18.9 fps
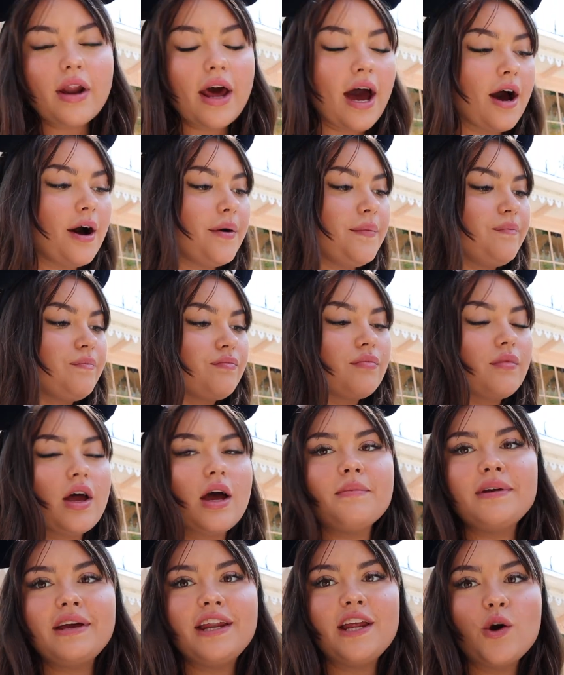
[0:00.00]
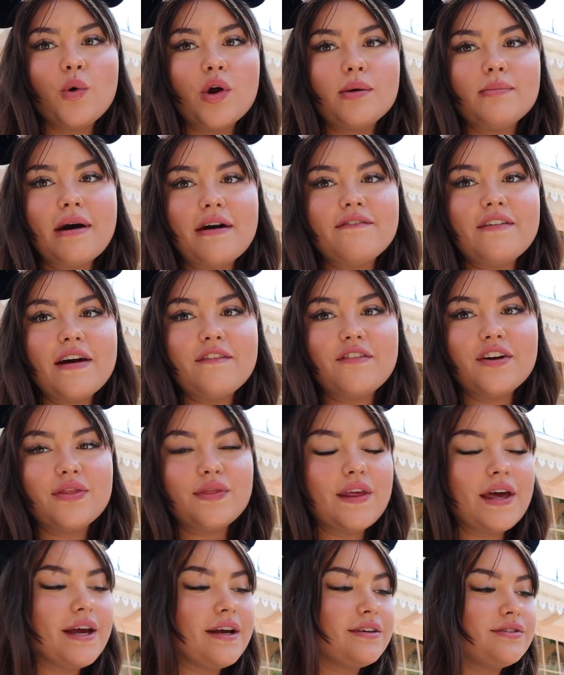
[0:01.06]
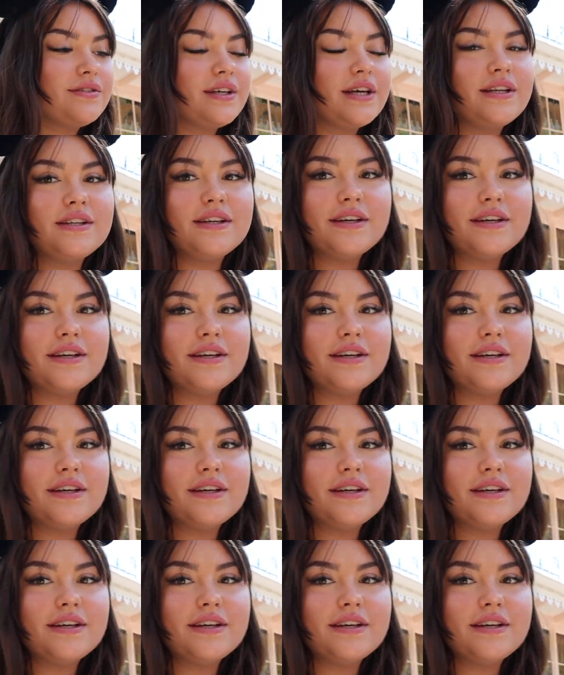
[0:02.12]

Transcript: now, I'm eating one of my favorite things in